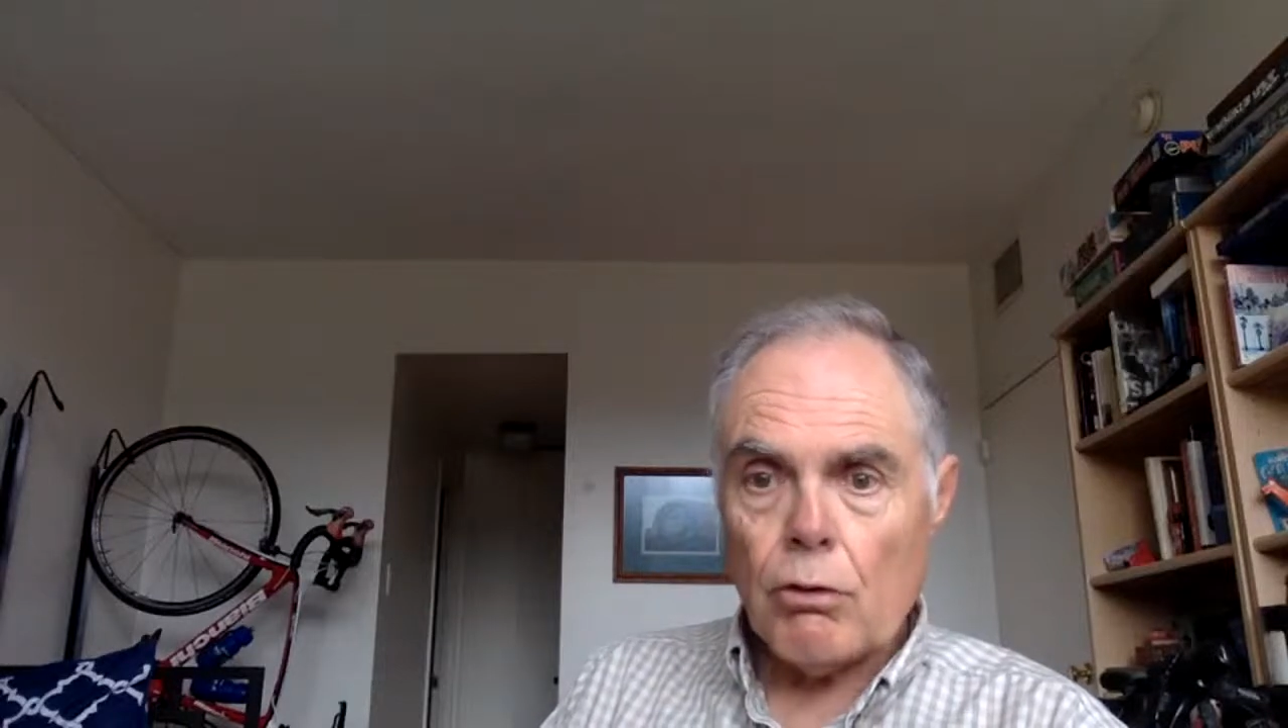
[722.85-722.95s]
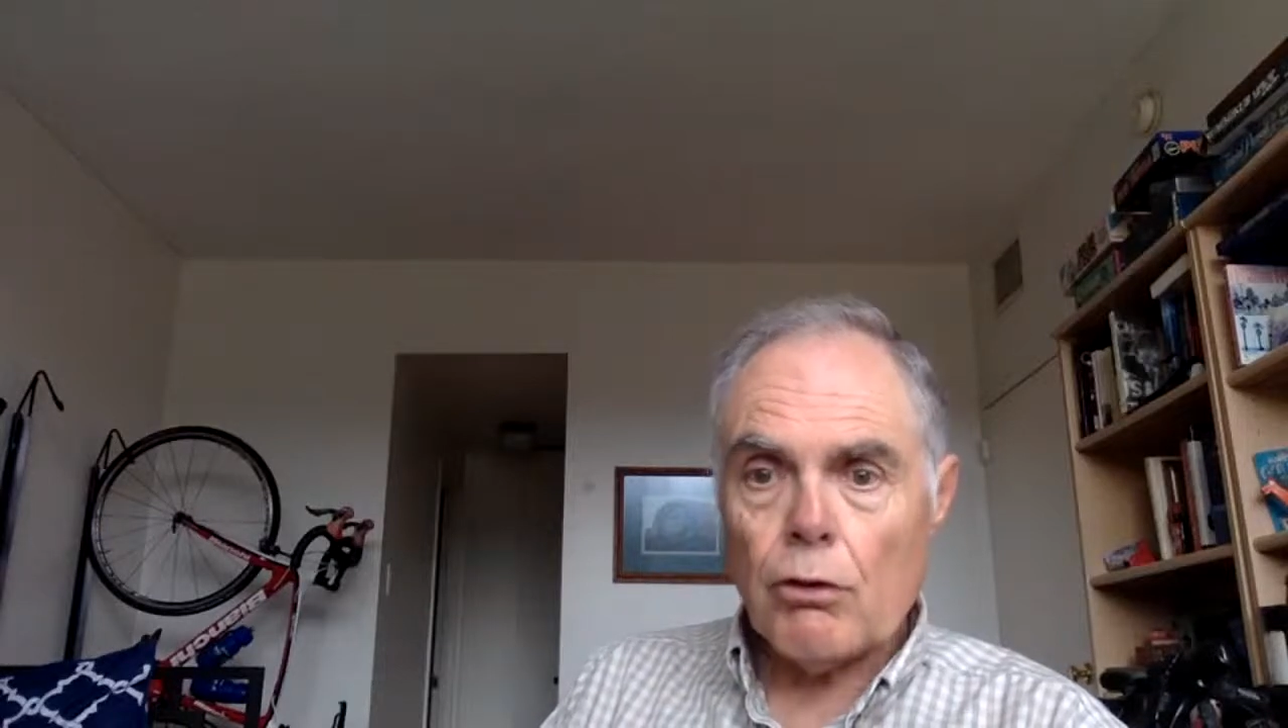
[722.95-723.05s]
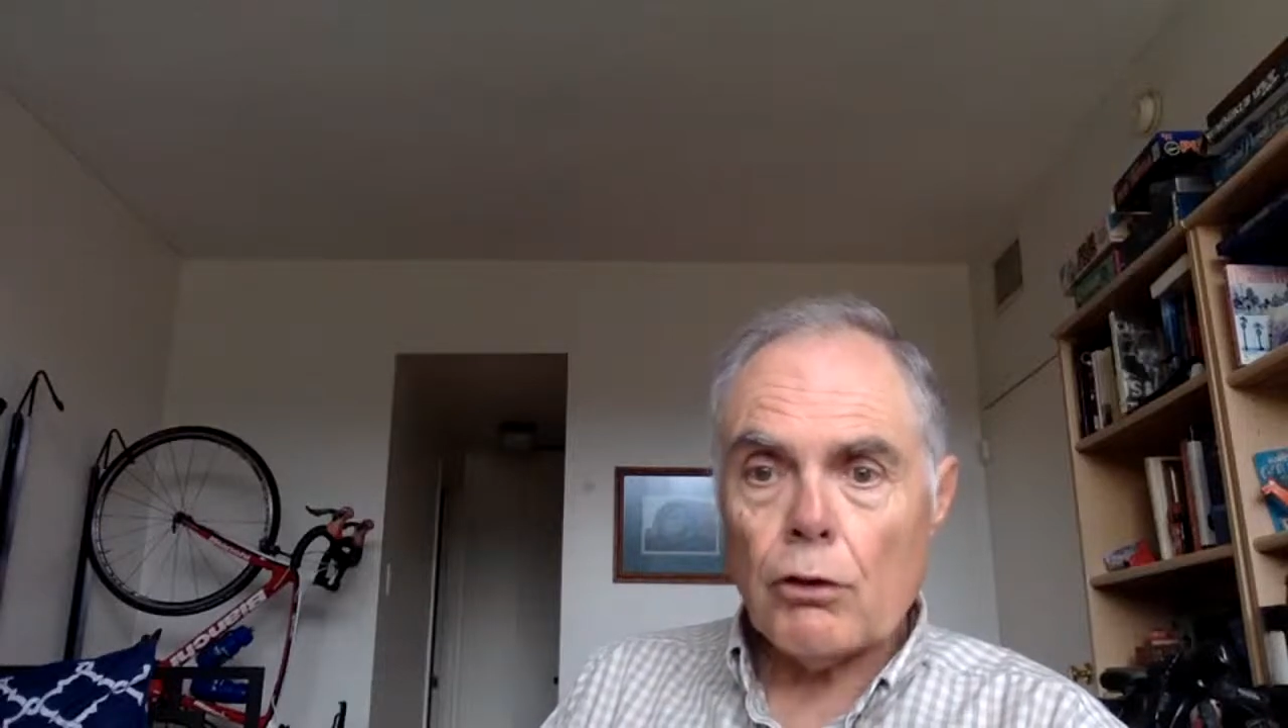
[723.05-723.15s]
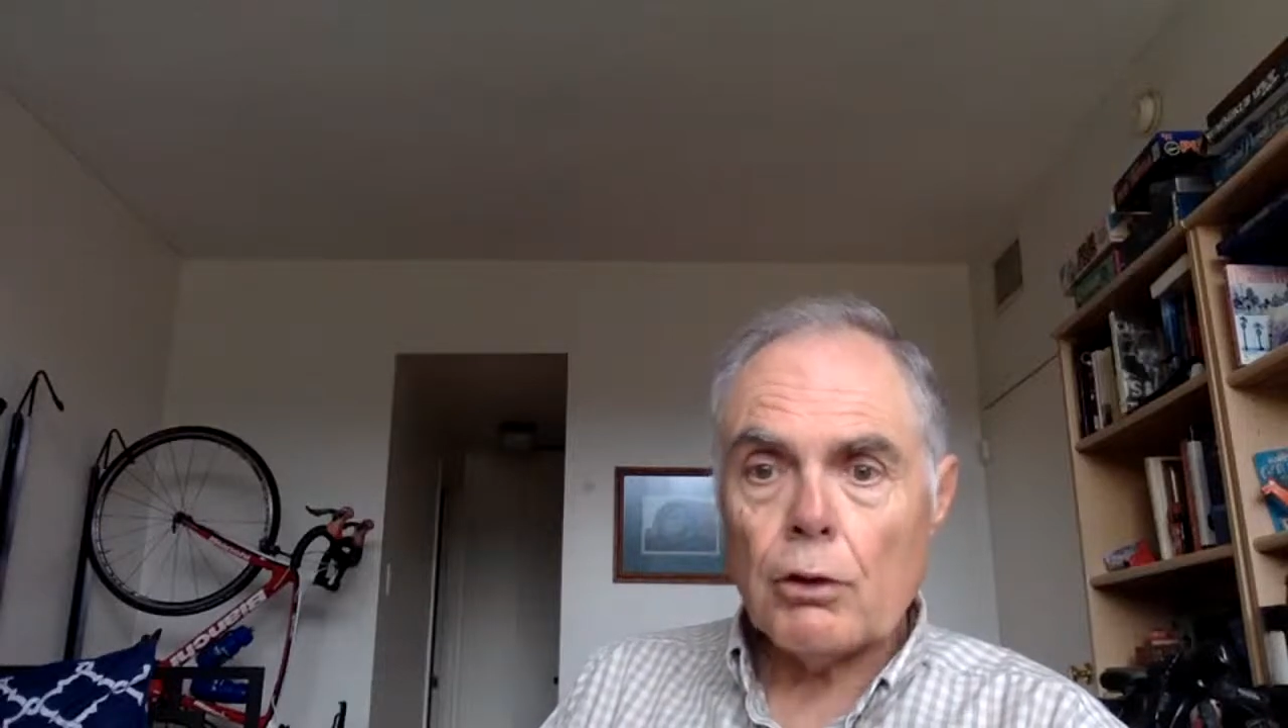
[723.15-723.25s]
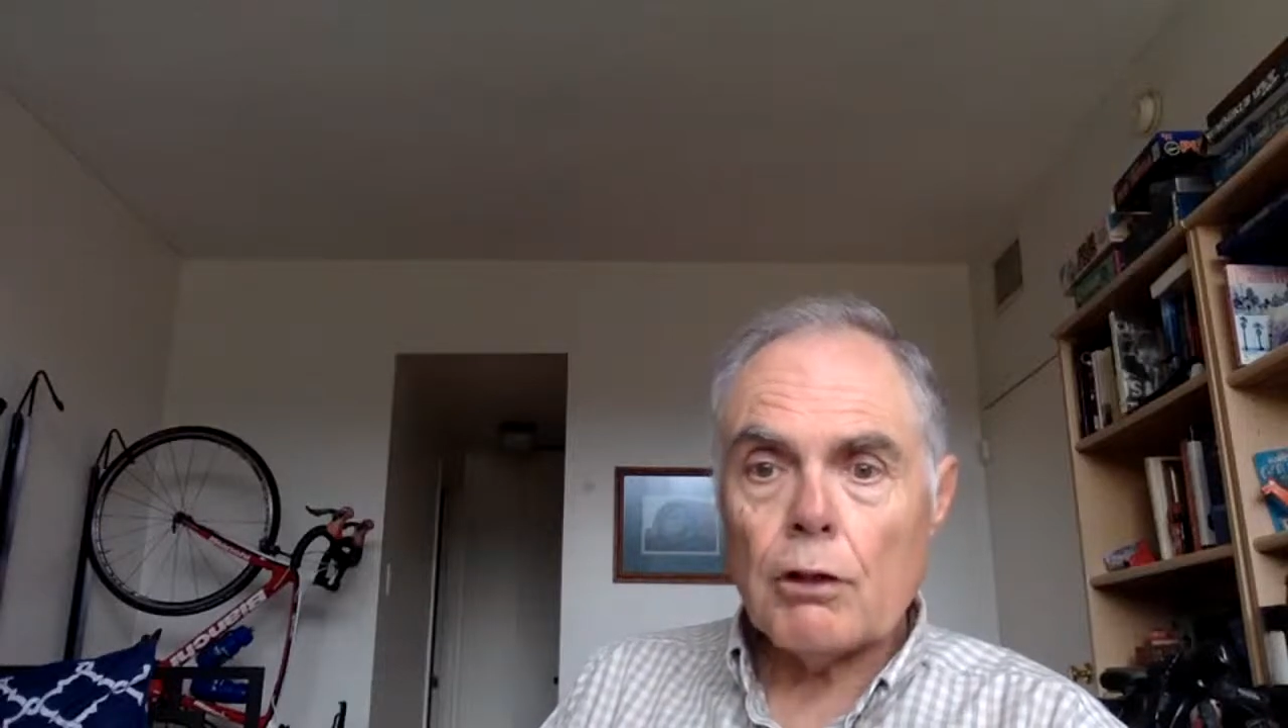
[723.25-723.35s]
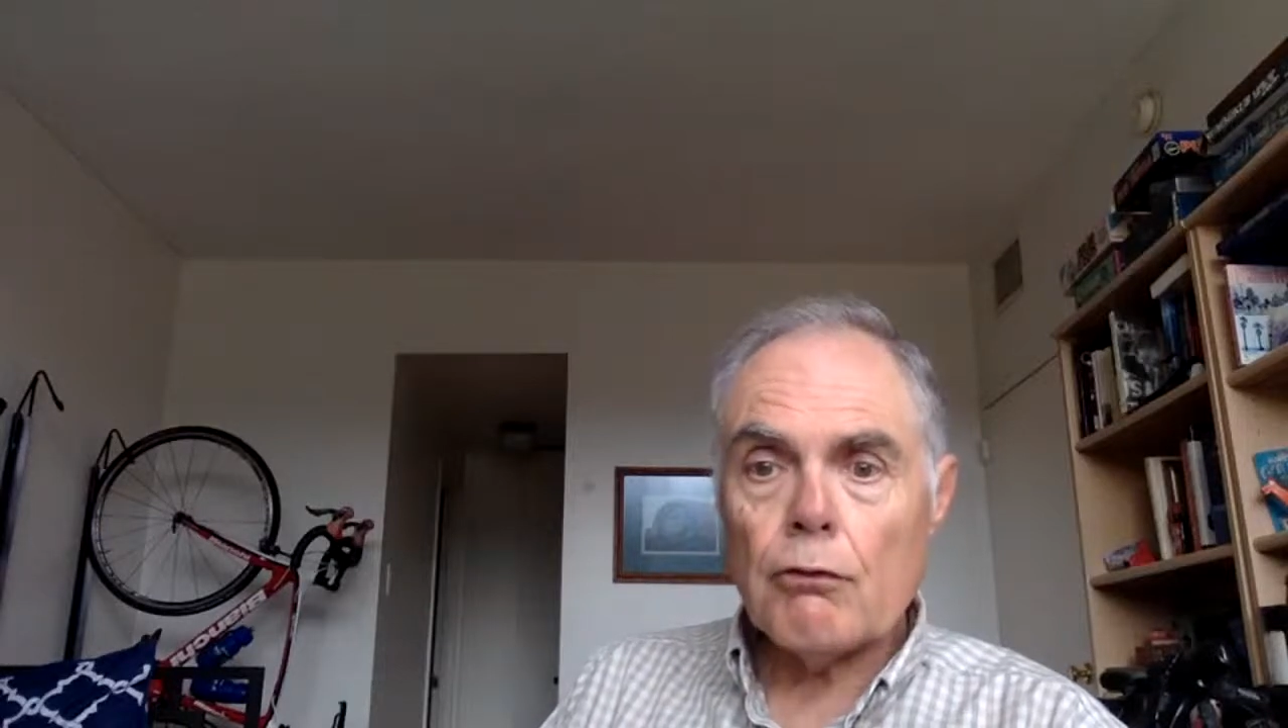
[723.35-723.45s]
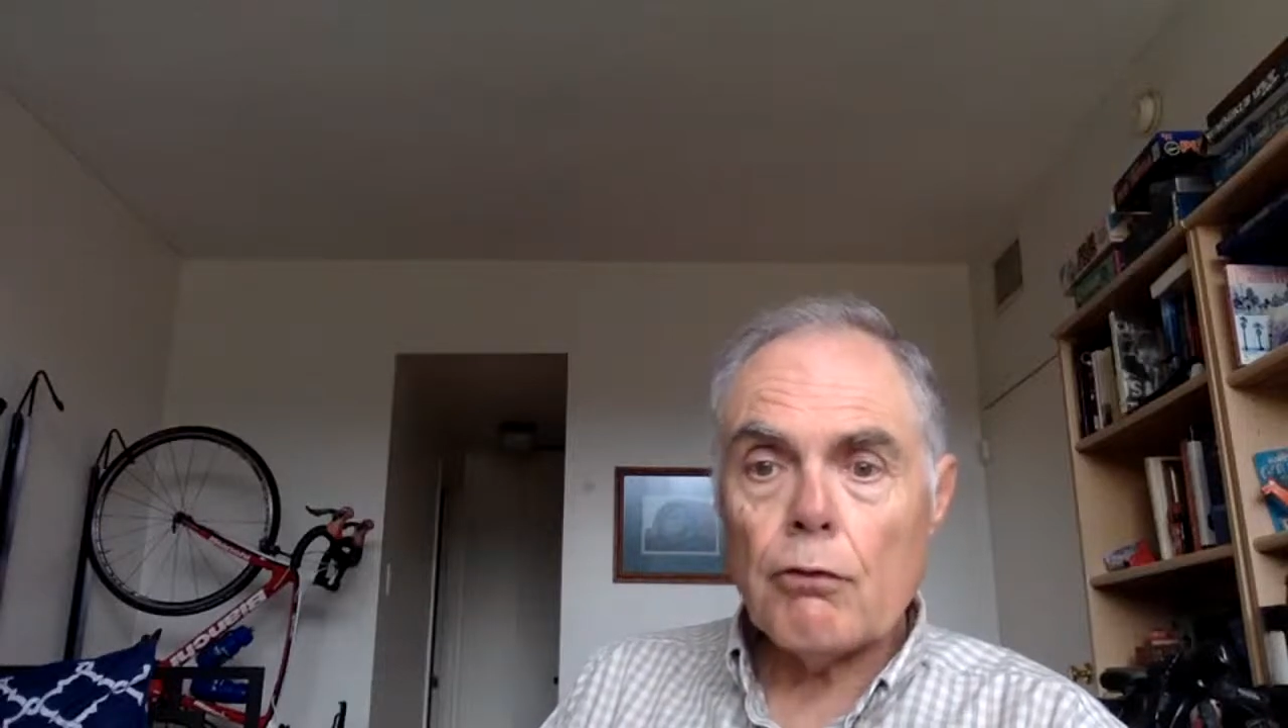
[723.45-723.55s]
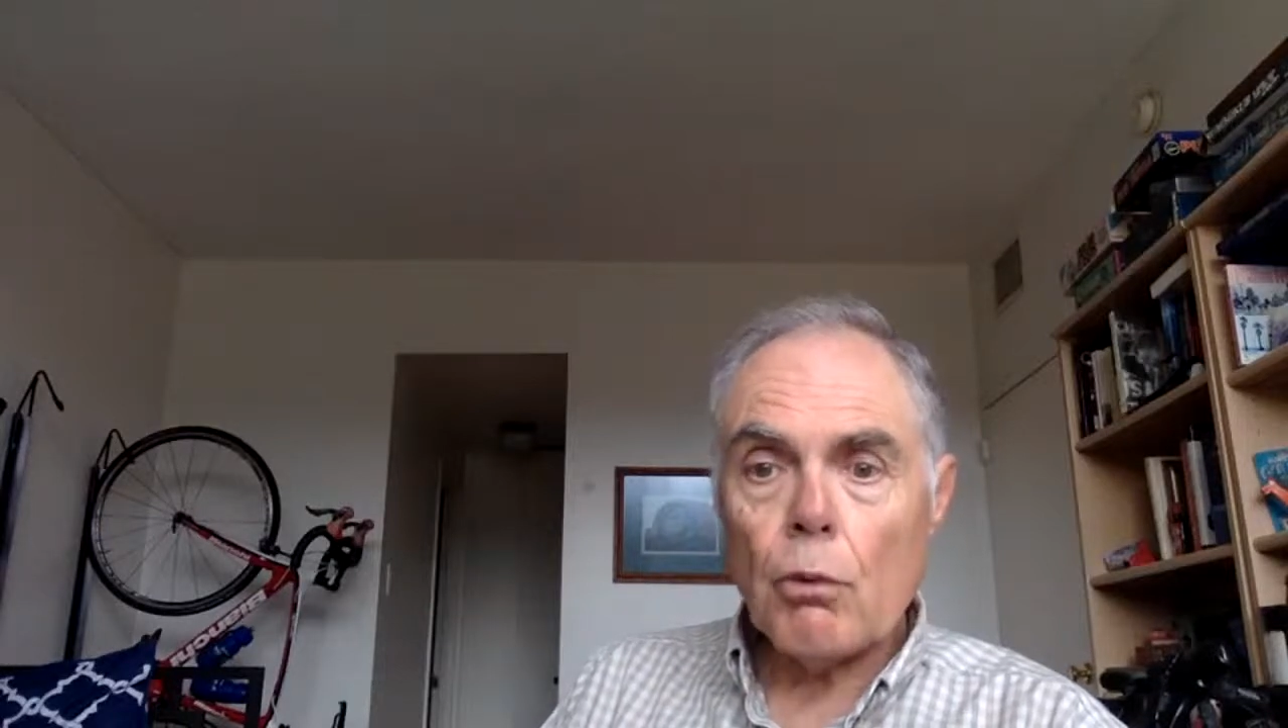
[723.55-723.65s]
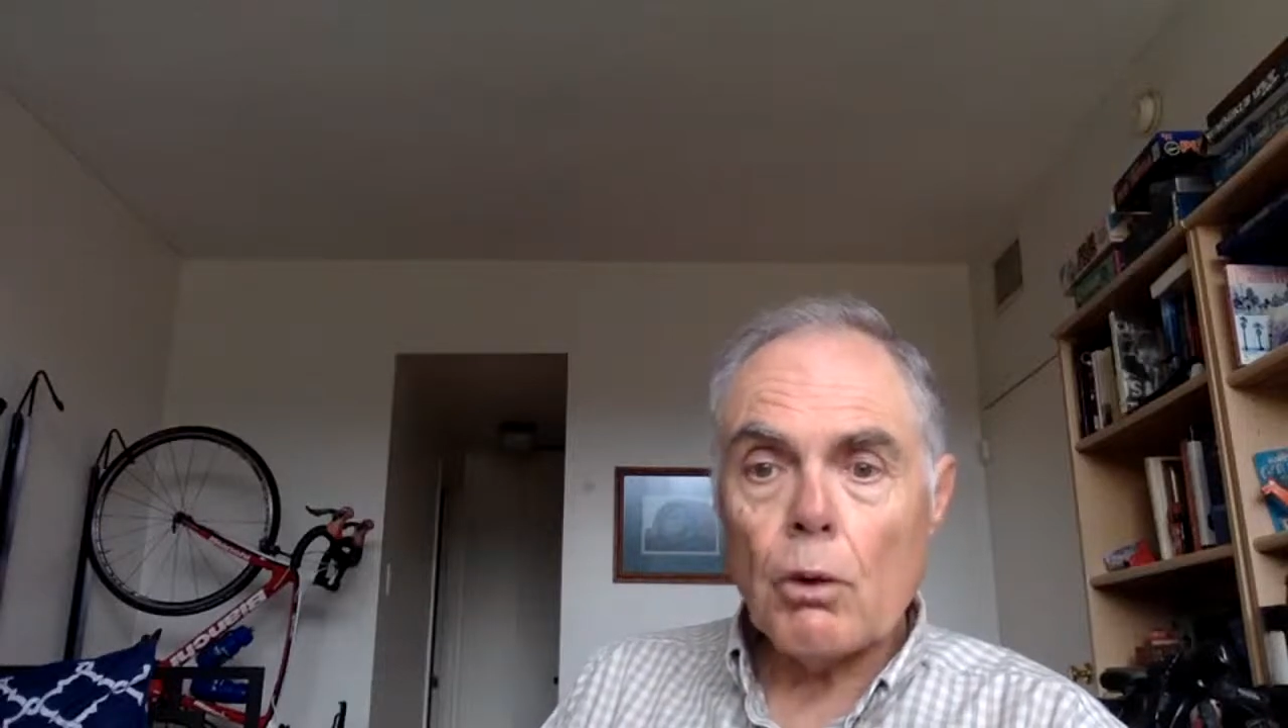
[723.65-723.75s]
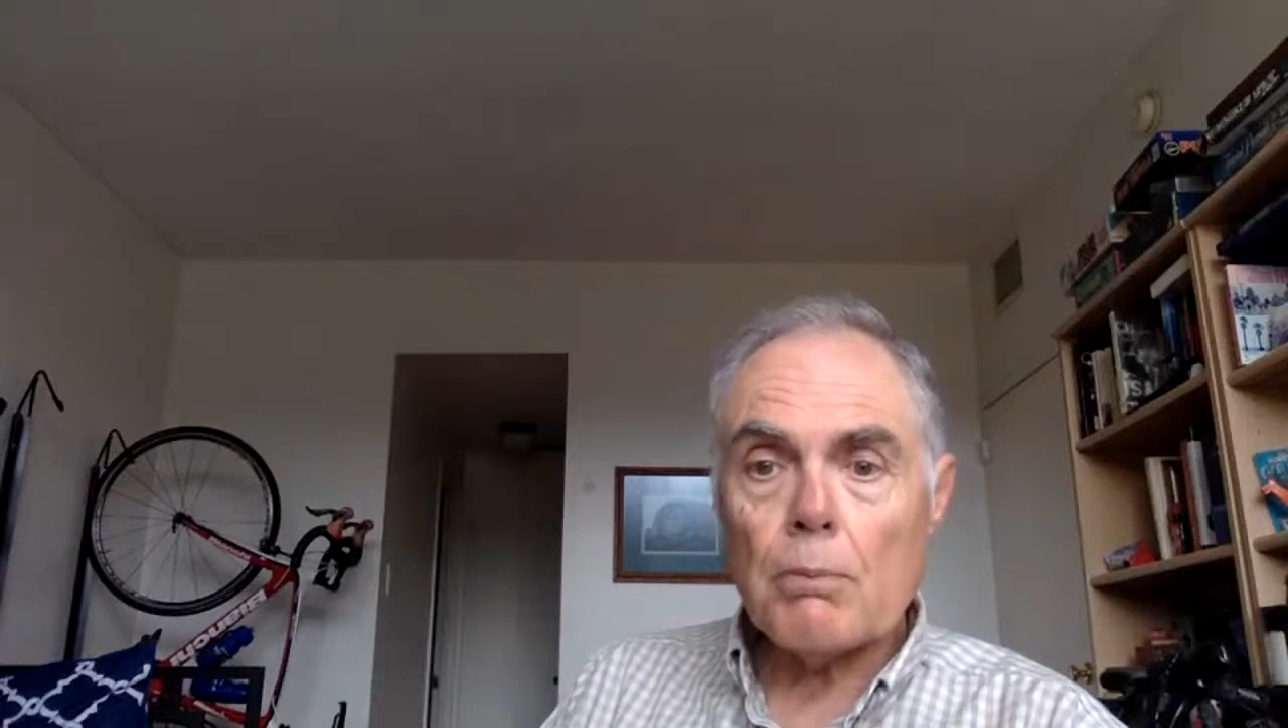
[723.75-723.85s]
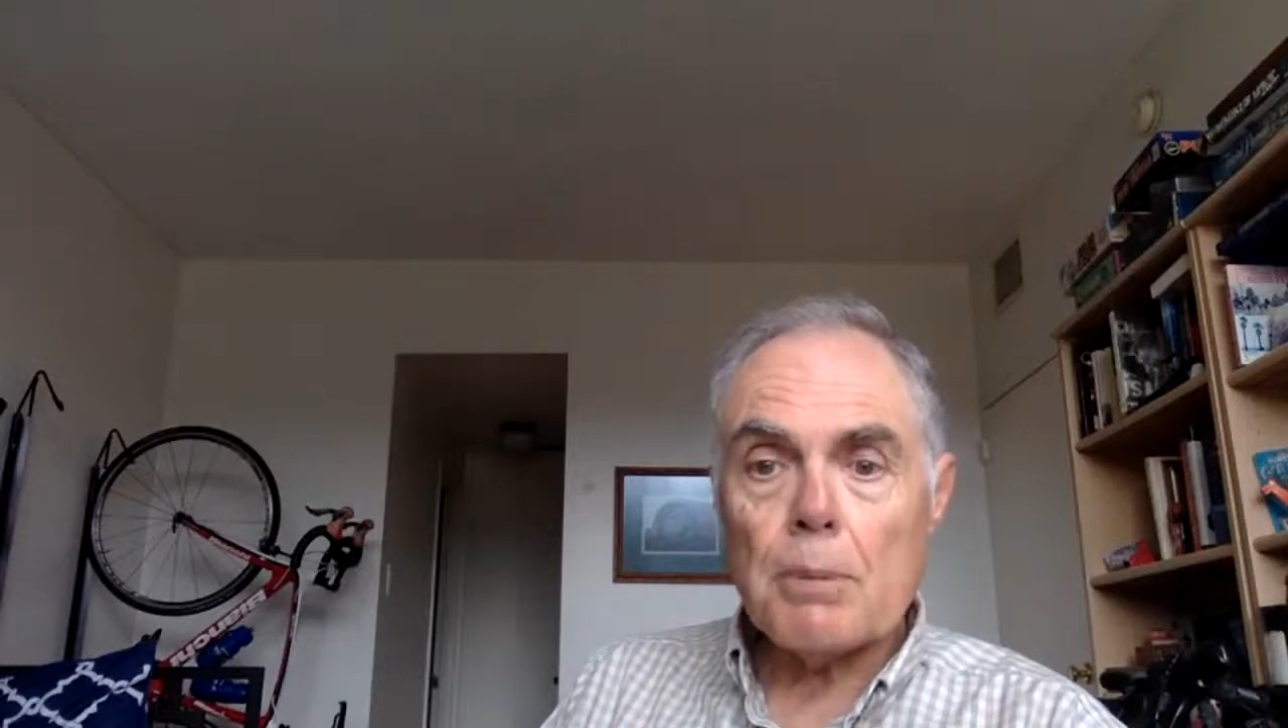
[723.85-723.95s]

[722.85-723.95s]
34